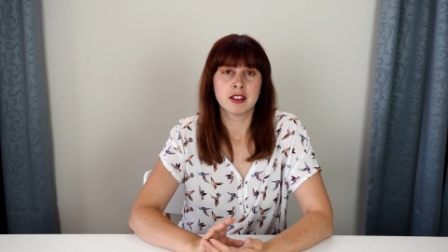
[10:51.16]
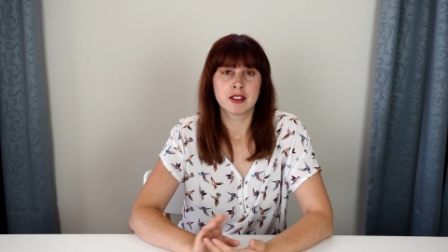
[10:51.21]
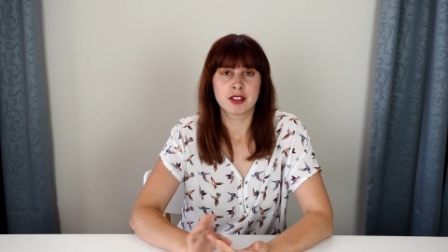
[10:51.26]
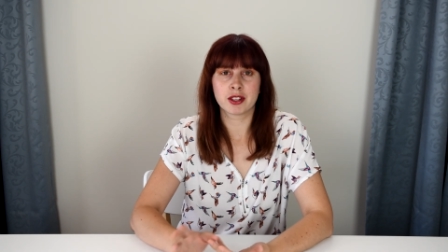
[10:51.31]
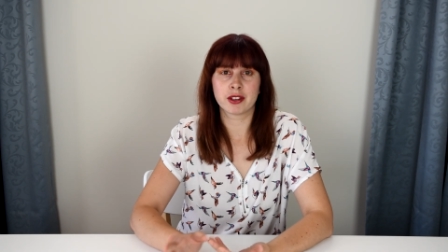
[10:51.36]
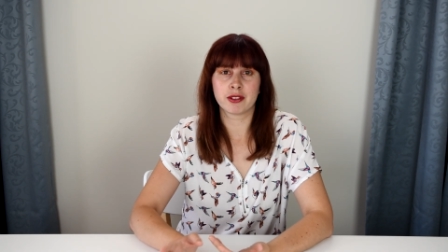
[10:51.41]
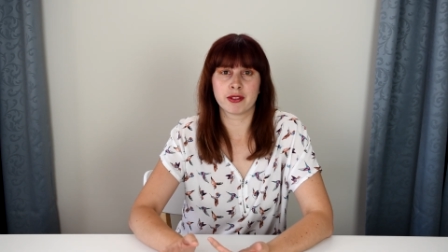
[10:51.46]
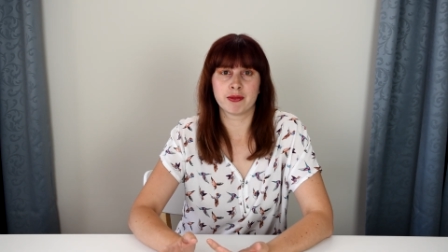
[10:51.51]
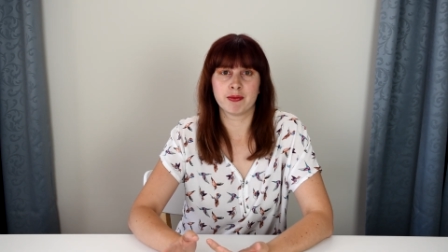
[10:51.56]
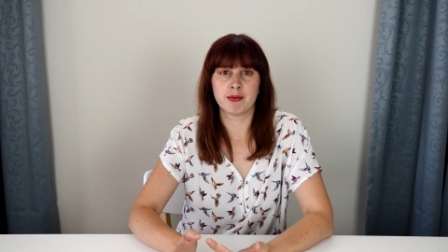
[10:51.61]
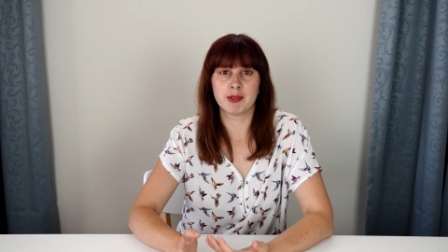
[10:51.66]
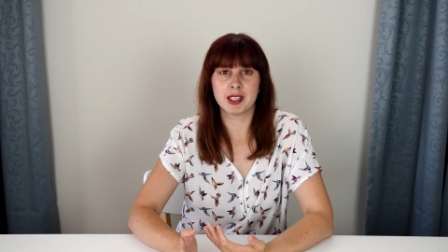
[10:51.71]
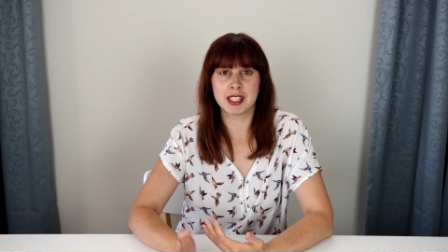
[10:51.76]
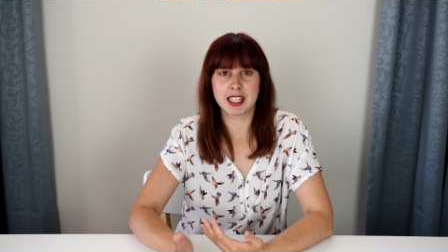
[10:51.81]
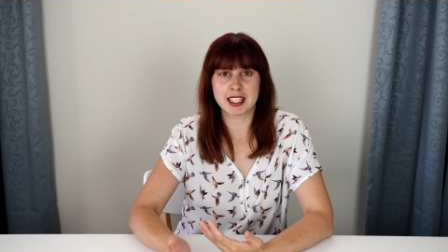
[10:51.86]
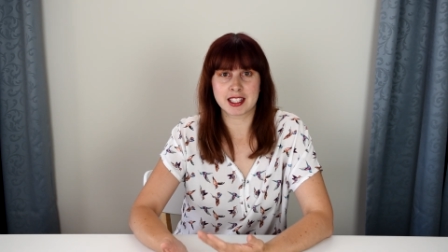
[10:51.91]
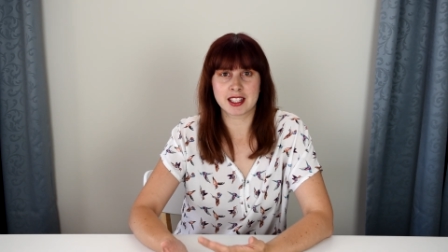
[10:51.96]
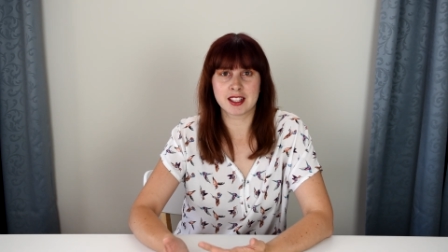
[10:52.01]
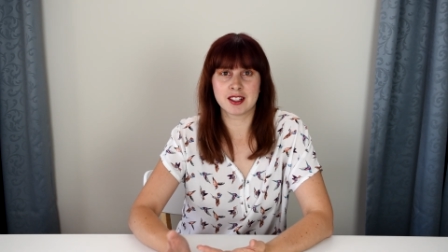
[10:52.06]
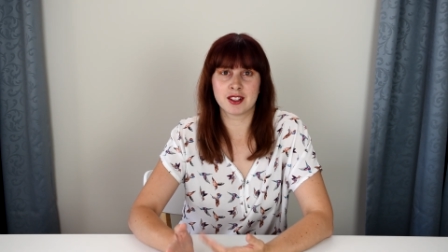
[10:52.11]
sort of
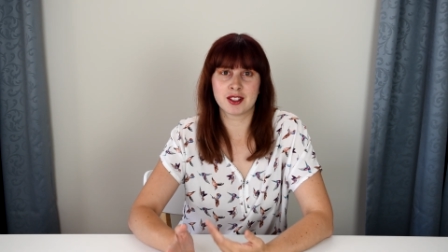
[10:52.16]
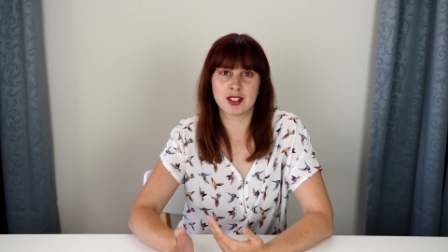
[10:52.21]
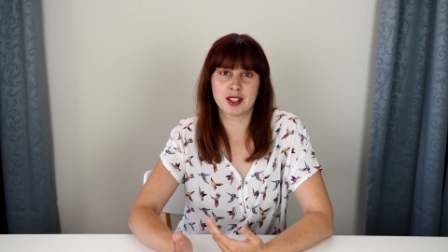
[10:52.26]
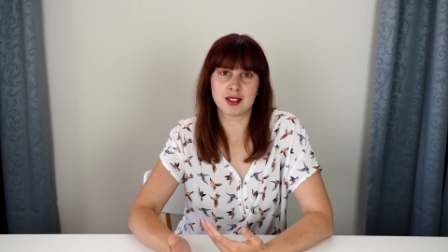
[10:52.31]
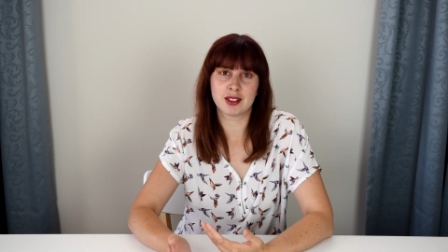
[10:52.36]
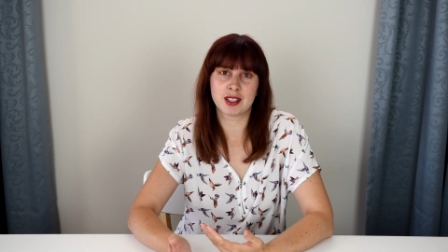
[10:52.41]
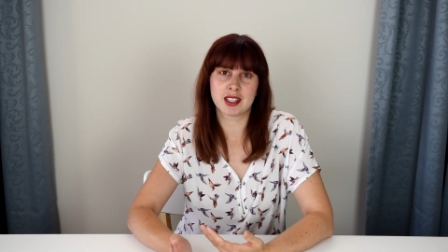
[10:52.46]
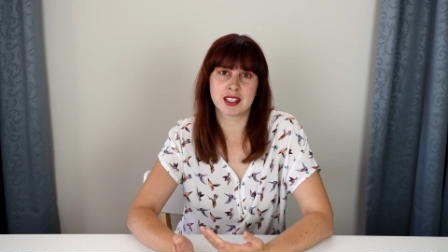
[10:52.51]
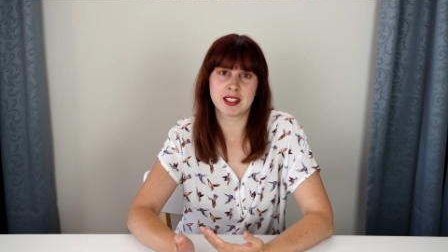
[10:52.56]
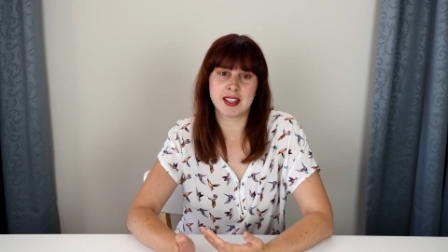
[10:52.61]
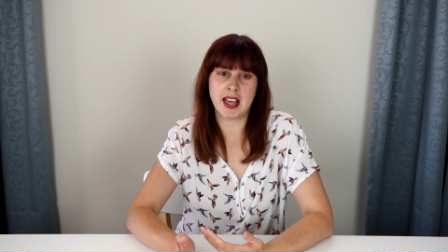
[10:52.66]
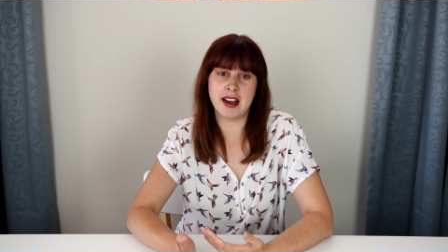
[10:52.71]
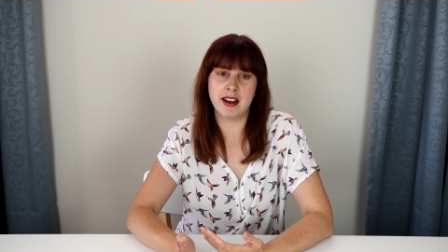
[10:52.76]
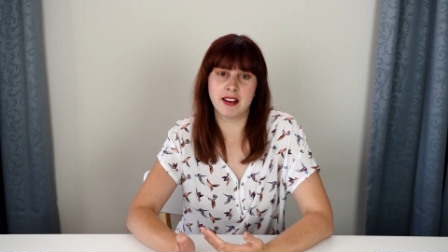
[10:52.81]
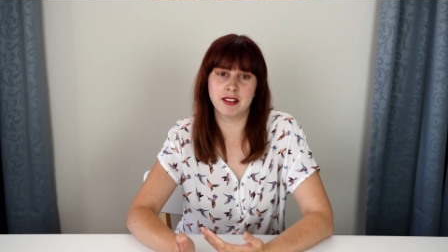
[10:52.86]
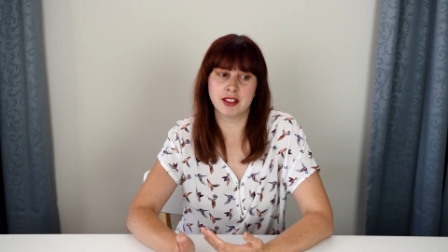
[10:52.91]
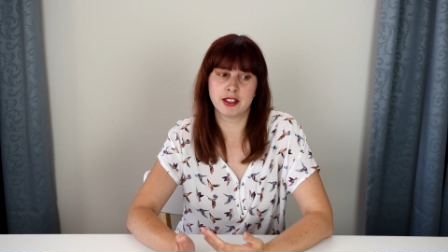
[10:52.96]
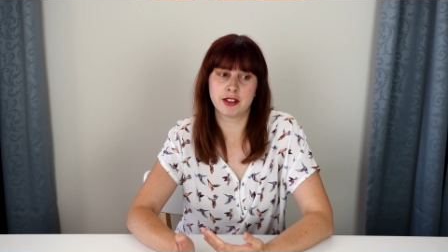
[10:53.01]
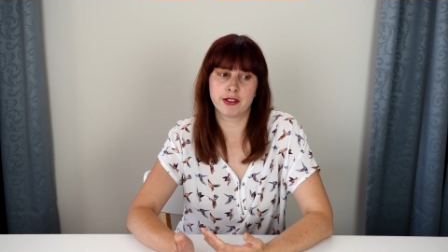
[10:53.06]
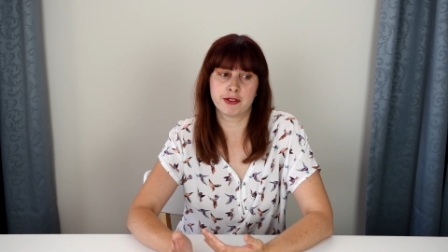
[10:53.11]
listen to the
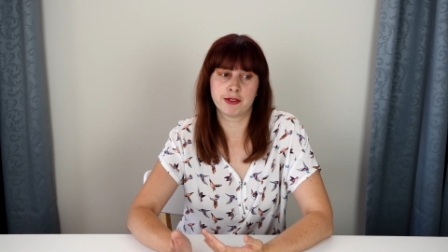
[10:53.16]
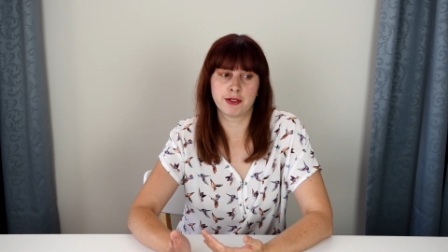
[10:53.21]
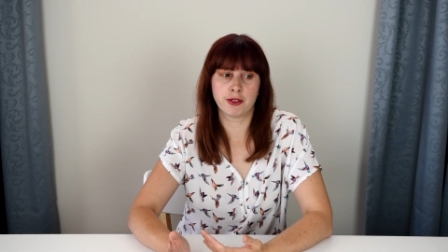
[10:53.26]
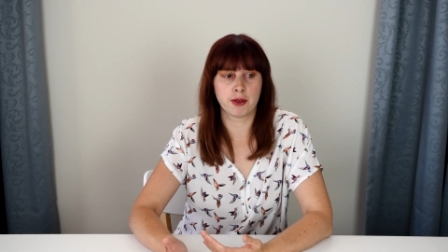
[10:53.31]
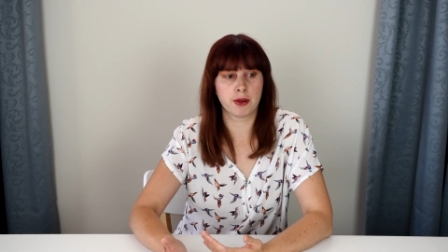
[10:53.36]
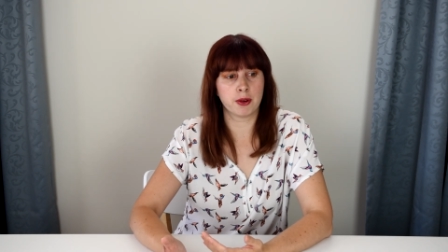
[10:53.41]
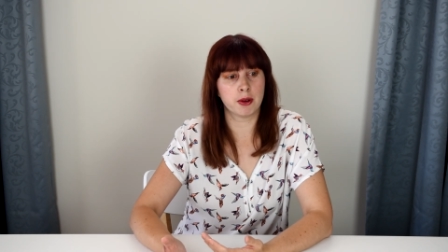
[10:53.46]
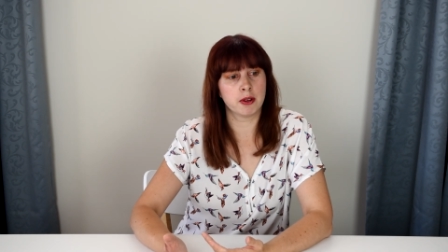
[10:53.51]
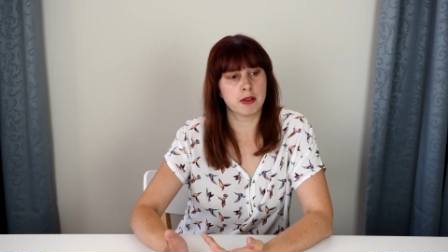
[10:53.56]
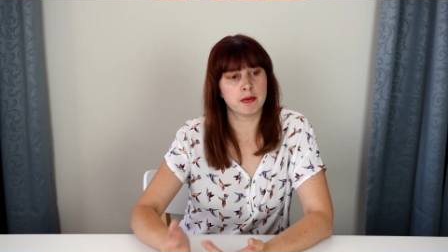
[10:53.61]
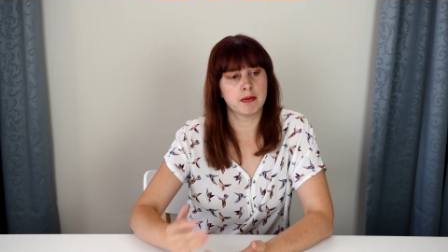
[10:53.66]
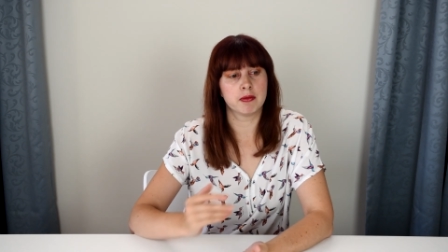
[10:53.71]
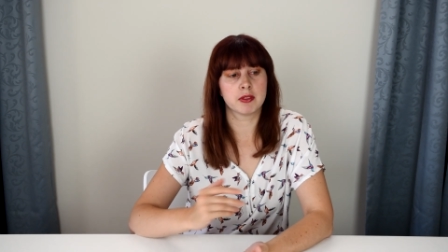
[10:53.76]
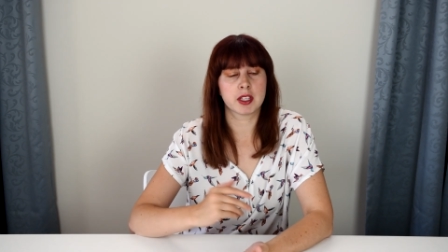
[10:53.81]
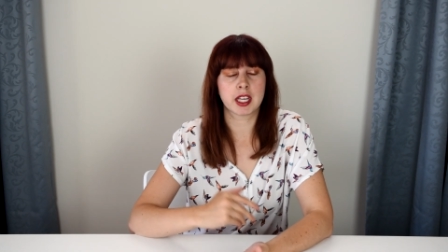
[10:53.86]
sound for